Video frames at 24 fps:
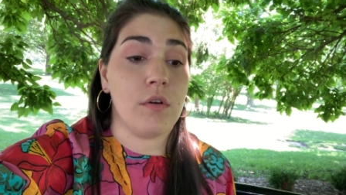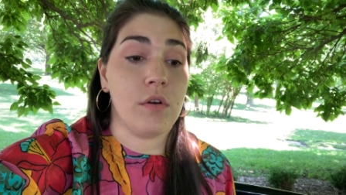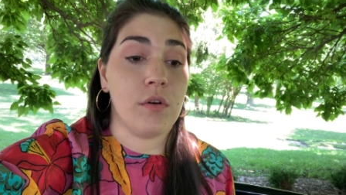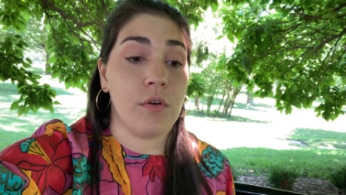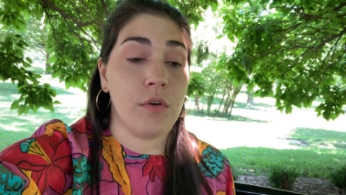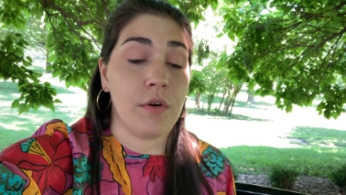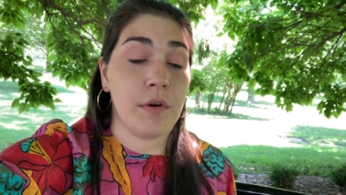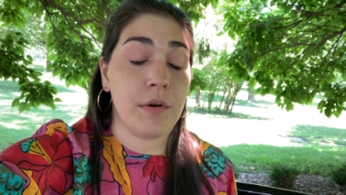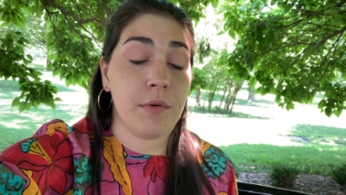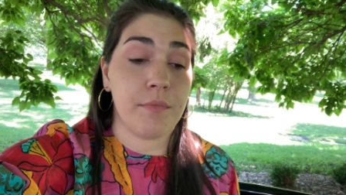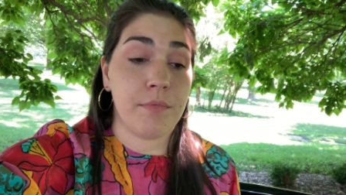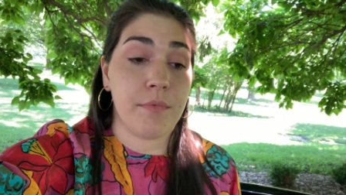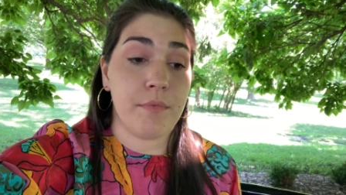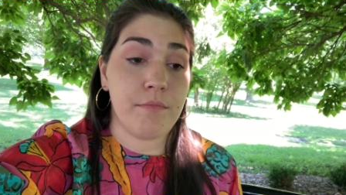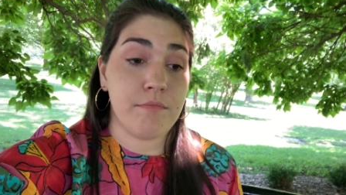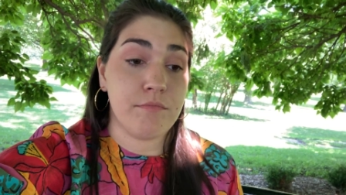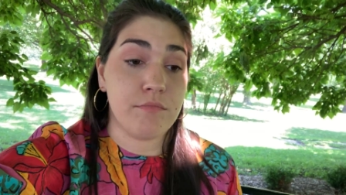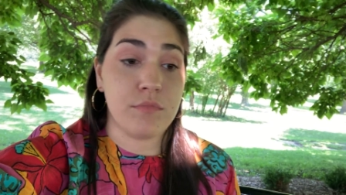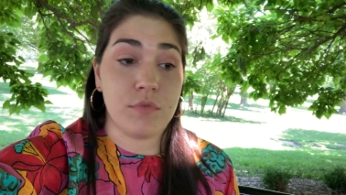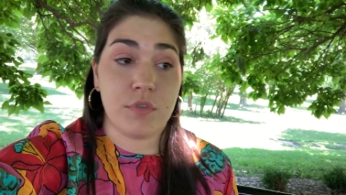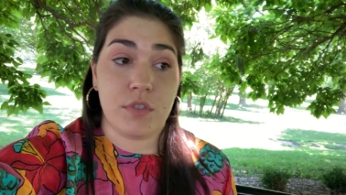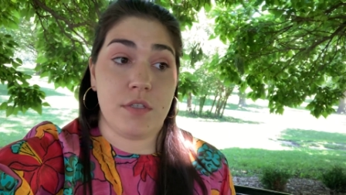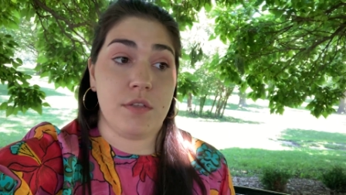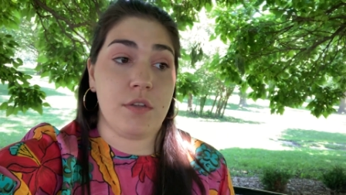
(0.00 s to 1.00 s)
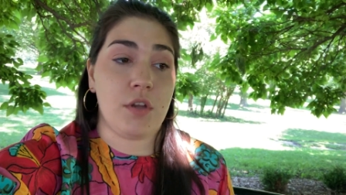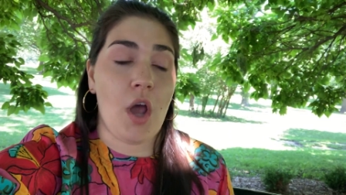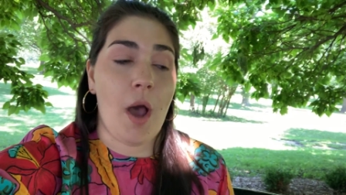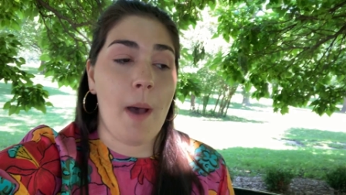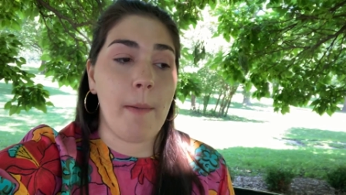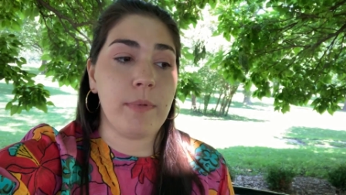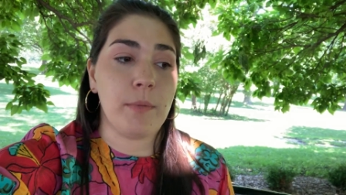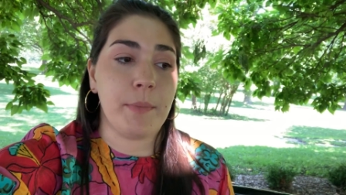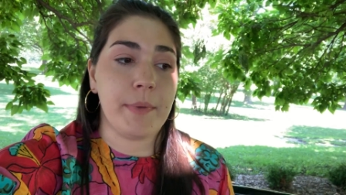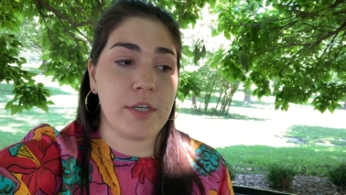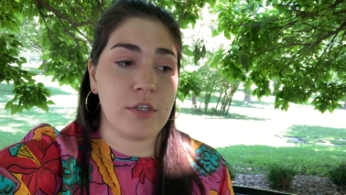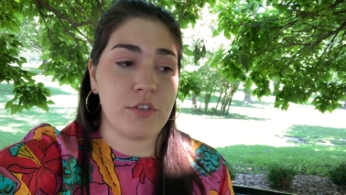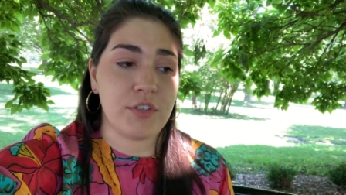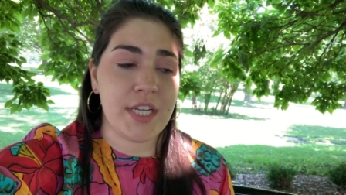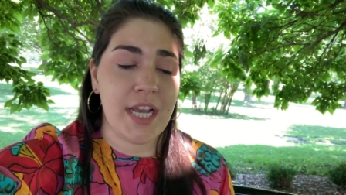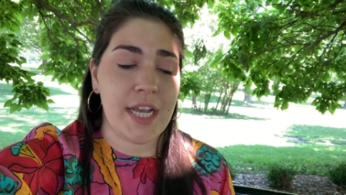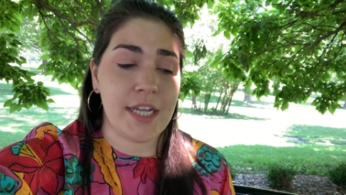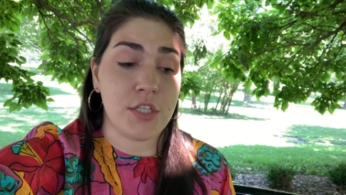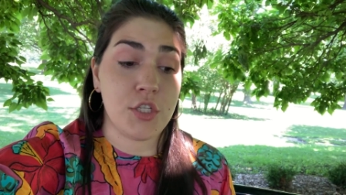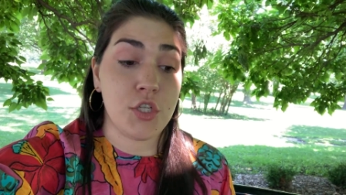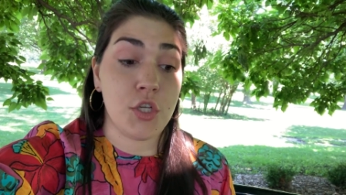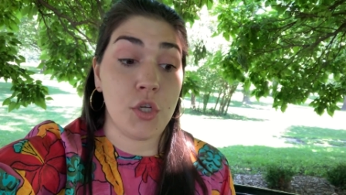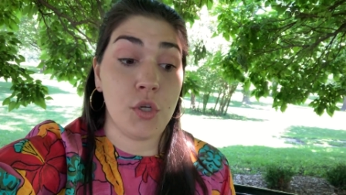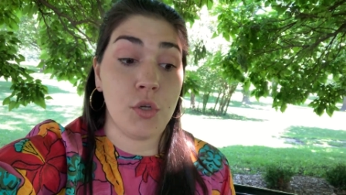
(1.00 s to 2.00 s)
or compliment her
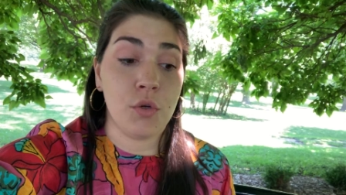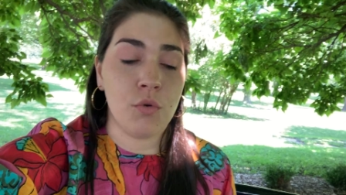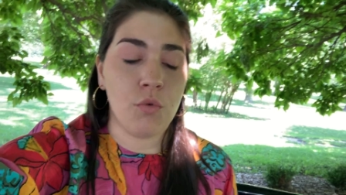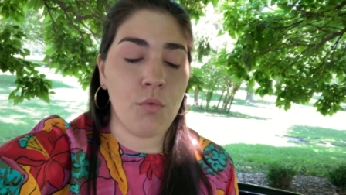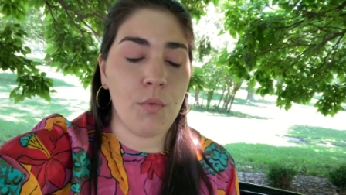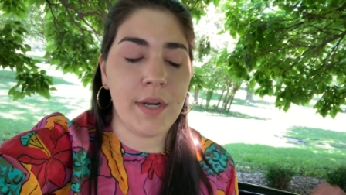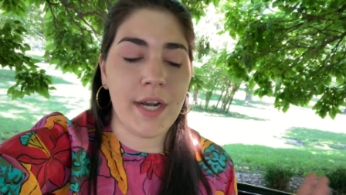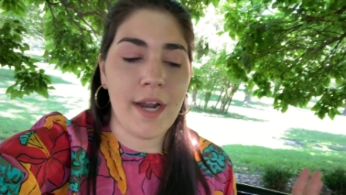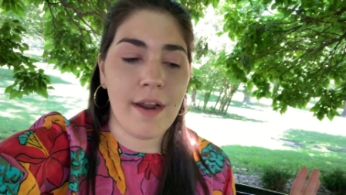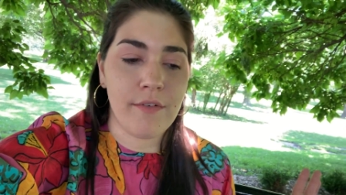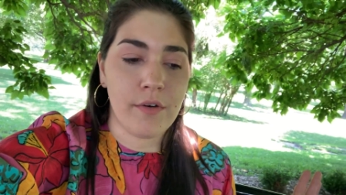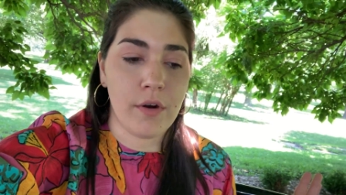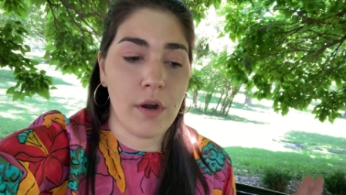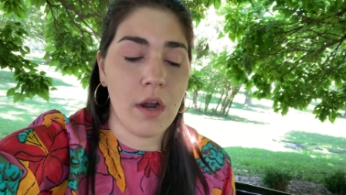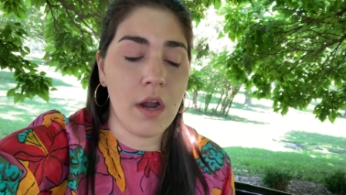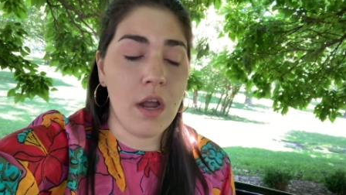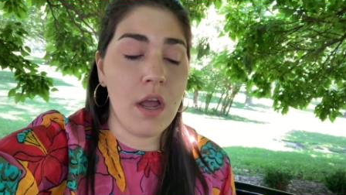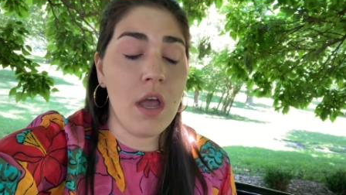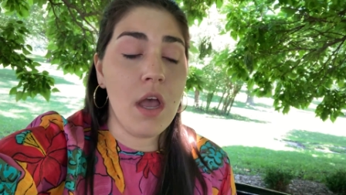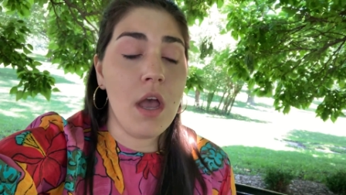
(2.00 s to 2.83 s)
tattoo, whatever.